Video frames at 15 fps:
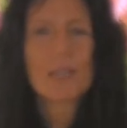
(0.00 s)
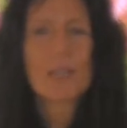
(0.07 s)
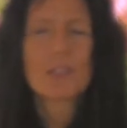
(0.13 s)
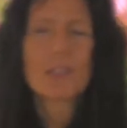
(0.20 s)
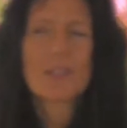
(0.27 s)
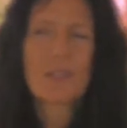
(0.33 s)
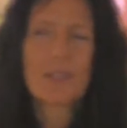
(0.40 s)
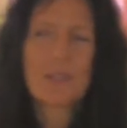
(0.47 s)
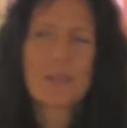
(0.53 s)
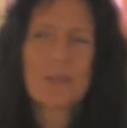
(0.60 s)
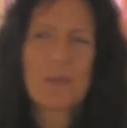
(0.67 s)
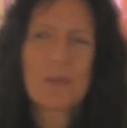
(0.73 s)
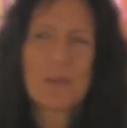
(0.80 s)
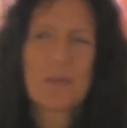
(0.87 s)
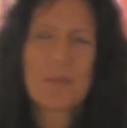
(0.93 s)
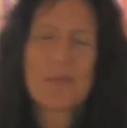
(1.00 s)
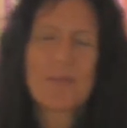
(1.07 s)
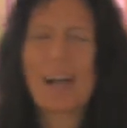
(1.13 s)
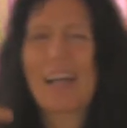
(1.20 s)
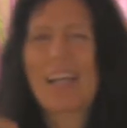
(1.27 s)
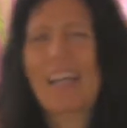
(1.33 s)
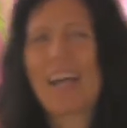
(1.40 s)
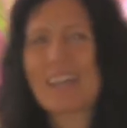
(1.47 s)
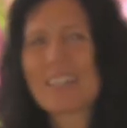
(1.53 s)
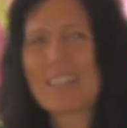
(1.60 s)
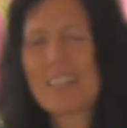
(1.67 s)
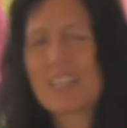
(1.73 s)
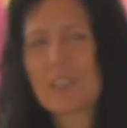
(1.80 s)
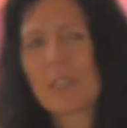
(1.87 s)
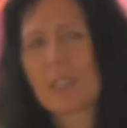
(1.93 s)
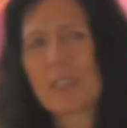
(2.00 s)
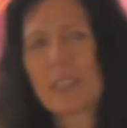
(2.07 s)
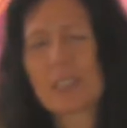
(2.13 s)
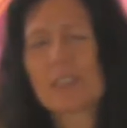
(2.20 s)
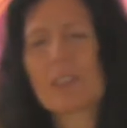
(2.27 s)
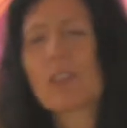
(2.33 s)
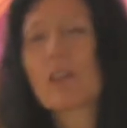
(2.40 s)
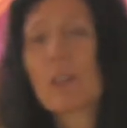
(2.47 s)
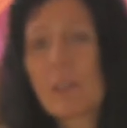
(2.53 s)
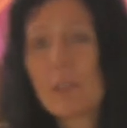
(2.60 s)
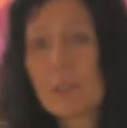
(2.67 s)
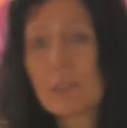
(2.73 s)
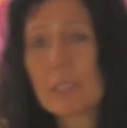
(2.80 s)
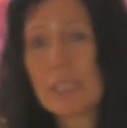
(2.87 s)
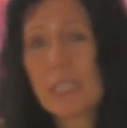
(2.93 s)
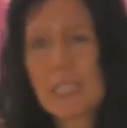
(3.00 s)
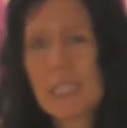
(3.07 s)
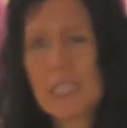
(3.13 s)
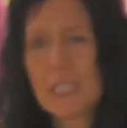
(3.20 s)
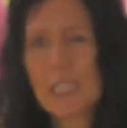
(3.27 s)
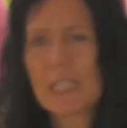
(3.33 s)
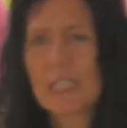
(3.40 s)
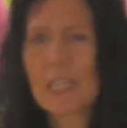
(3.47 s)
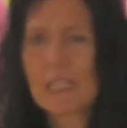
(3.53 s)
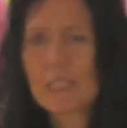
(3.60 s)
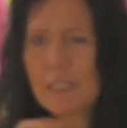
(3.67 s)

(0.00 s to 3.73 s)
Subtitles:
So I had a teacher in Cologne teaching